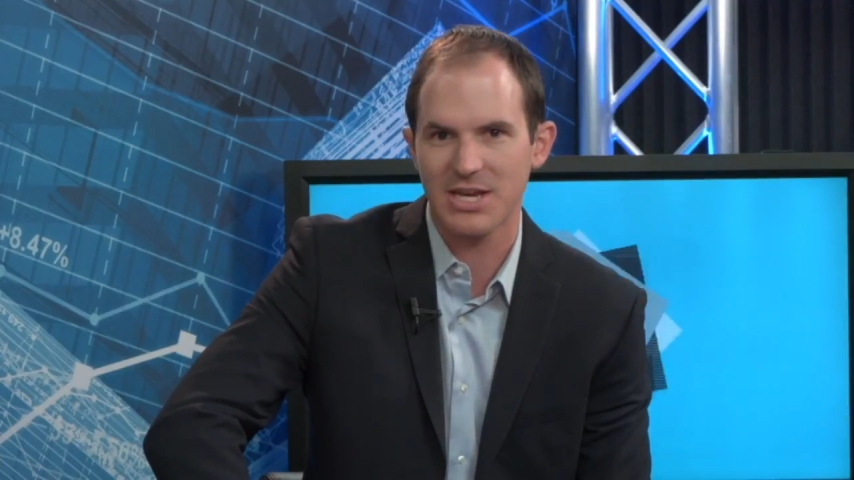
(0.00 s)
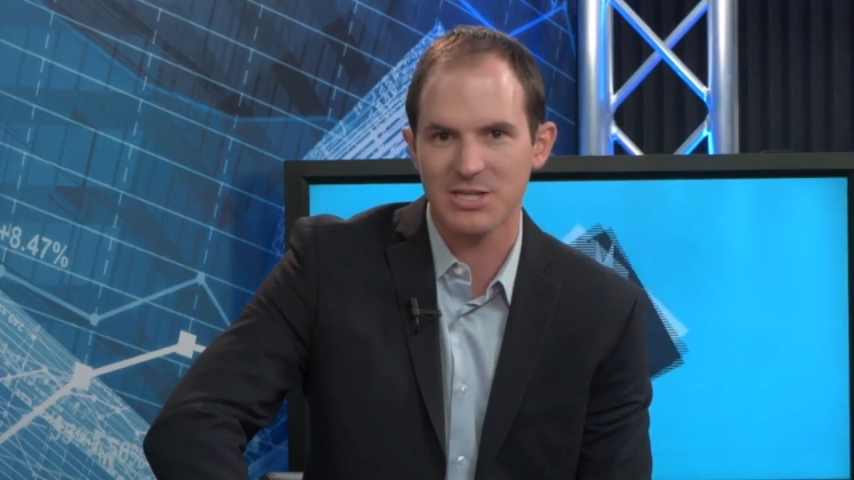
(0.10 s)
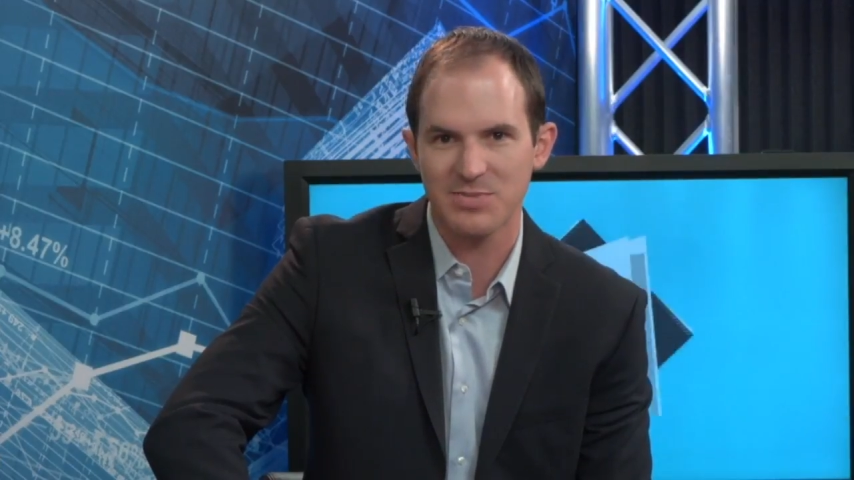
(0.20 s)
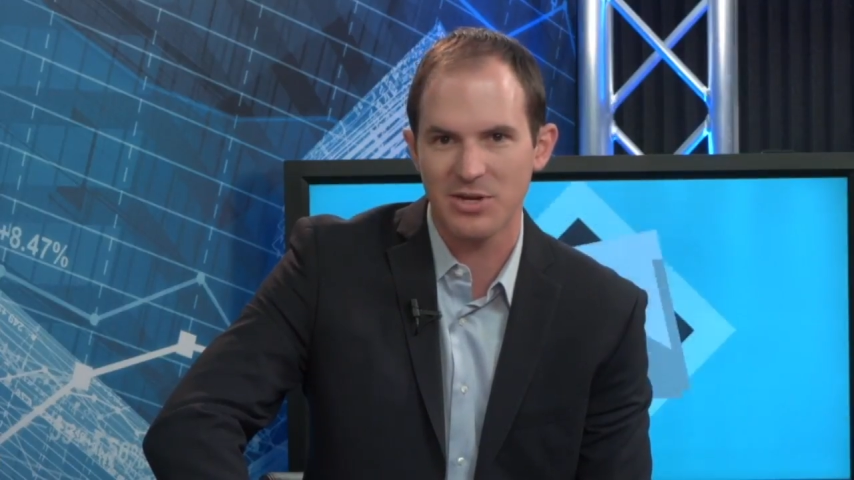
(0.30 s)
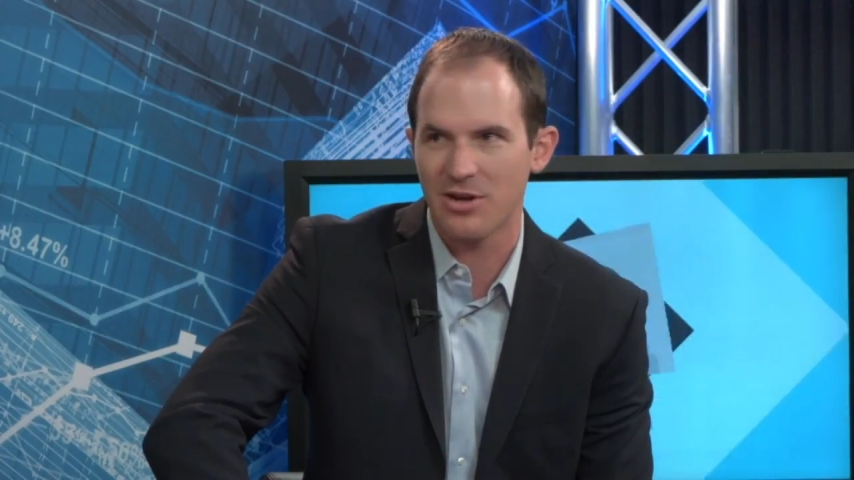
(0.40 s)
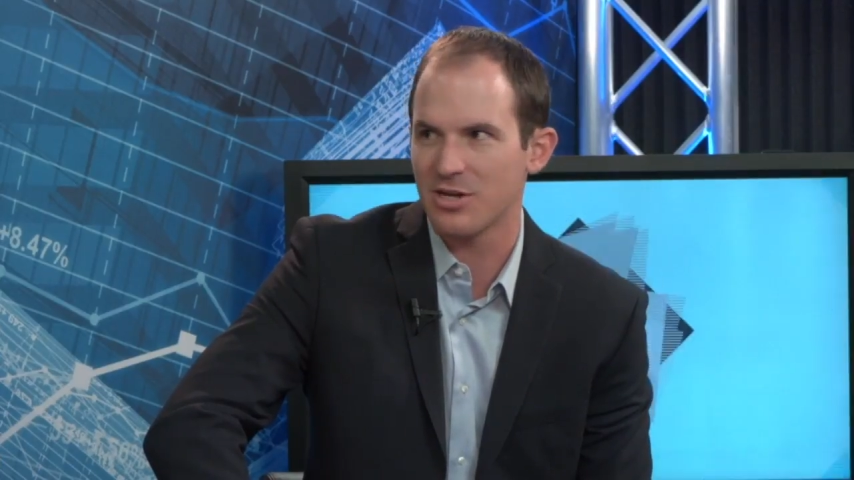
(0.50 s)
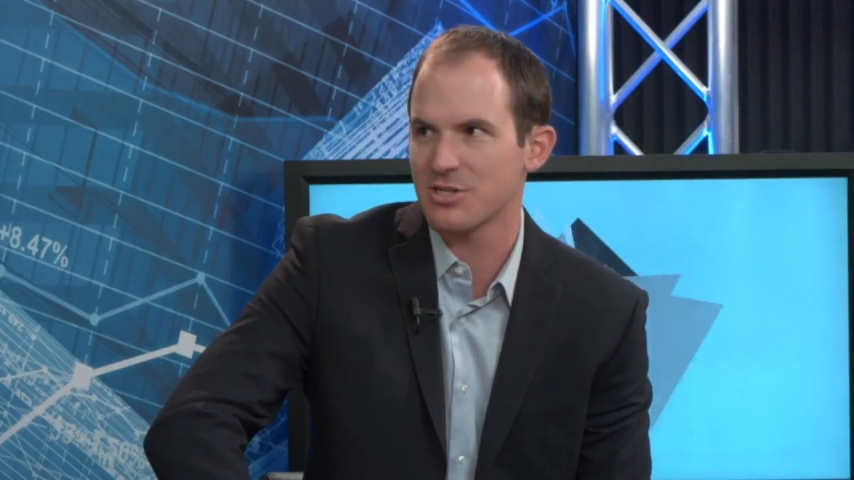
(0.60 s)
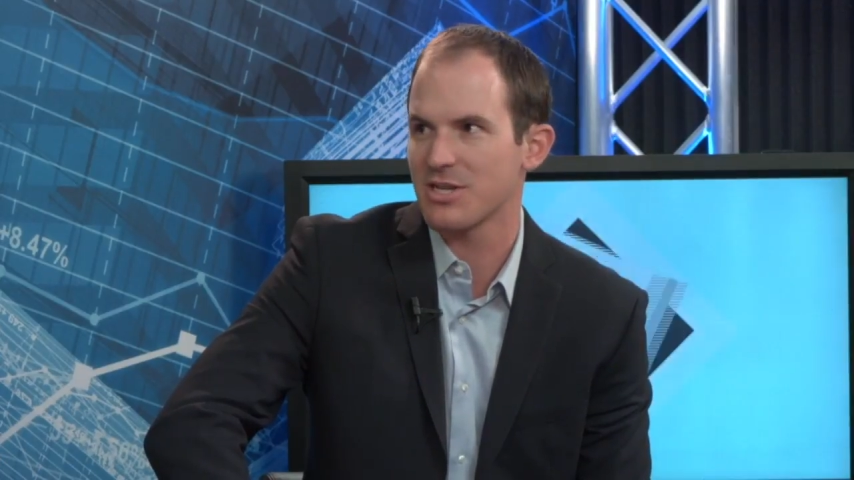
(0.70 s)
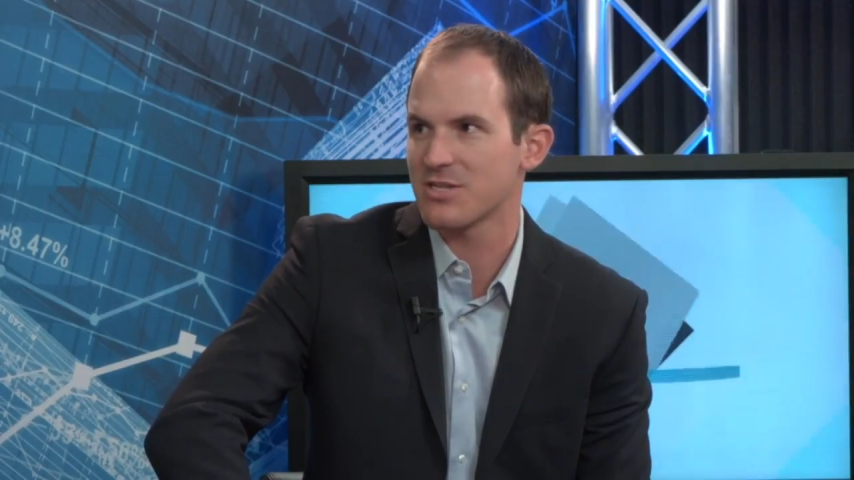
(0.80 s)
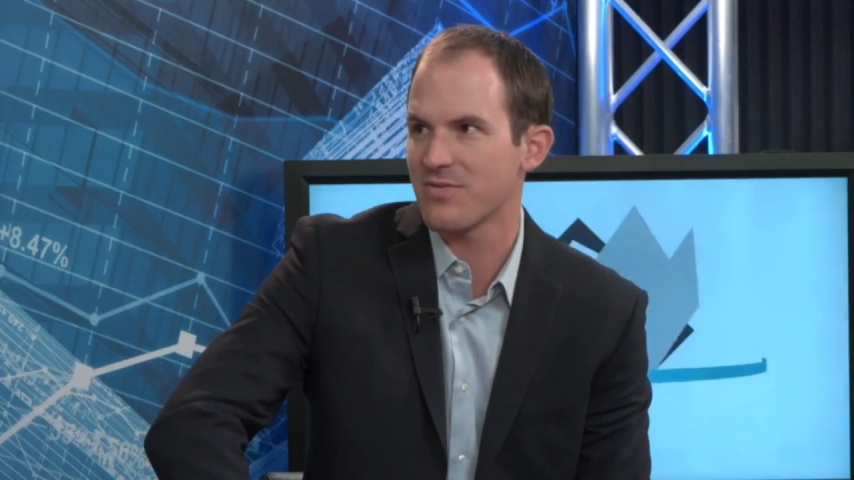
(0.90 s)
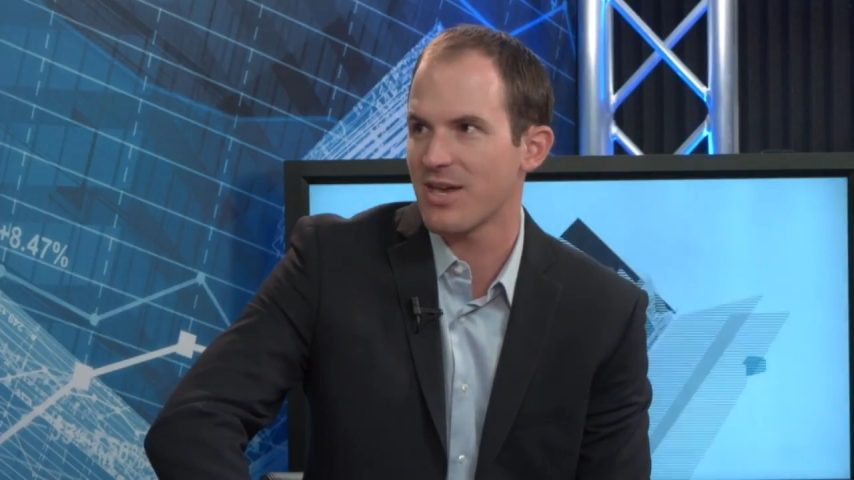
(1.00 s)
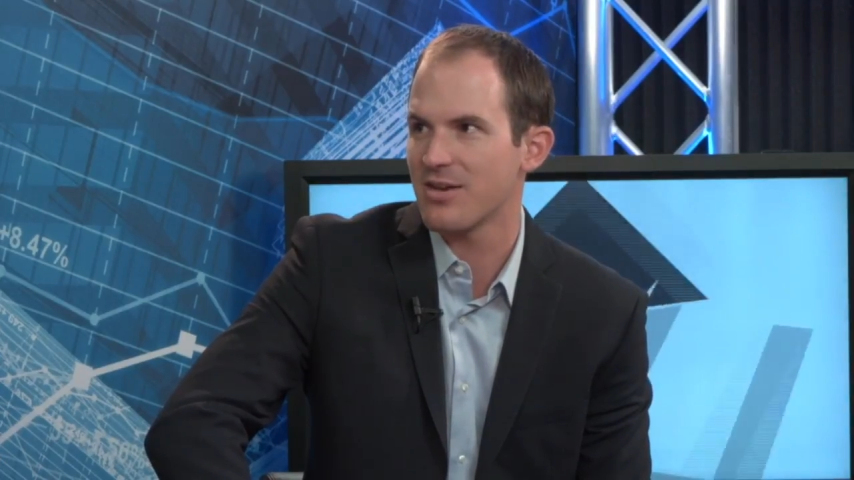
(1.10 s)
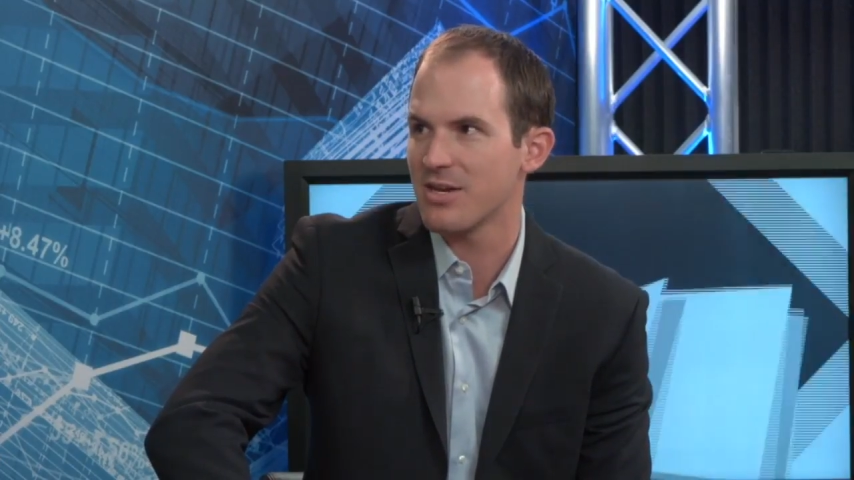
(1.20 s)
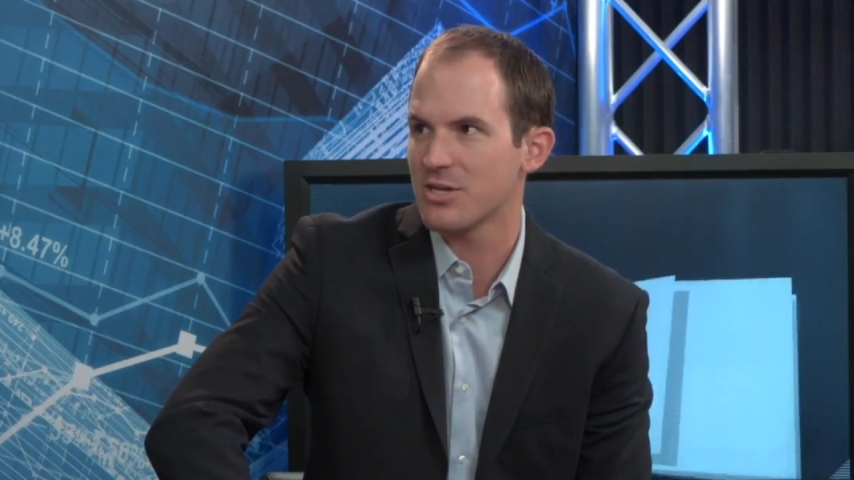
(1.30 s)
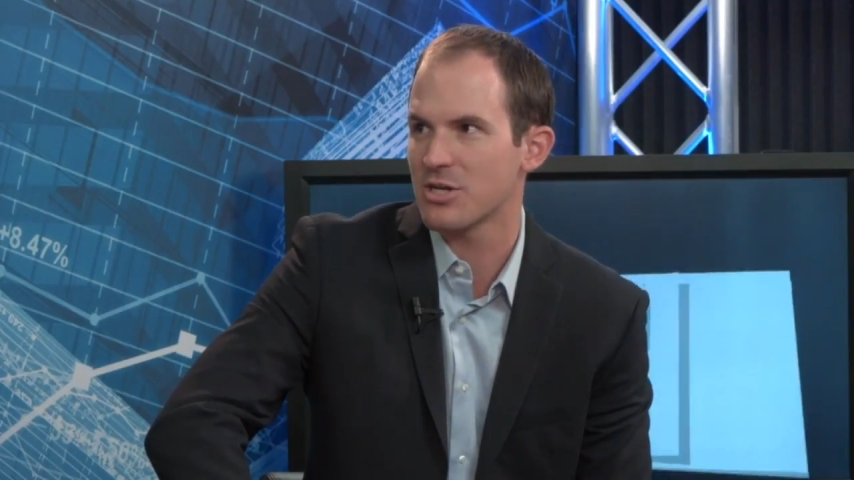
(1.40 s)
espionage, things of
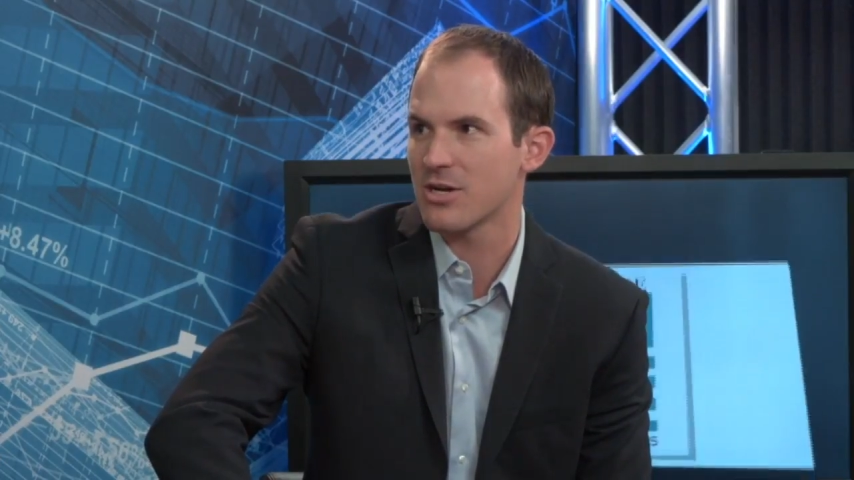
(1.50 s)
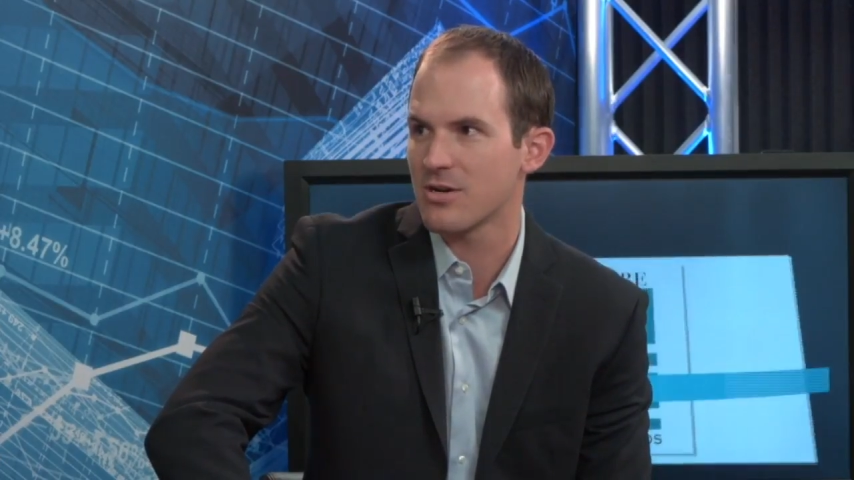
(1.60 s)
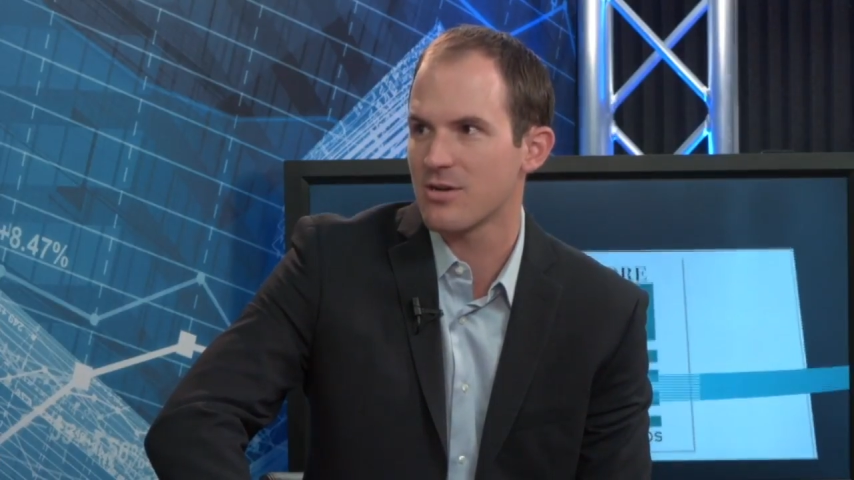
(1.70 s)
that nature.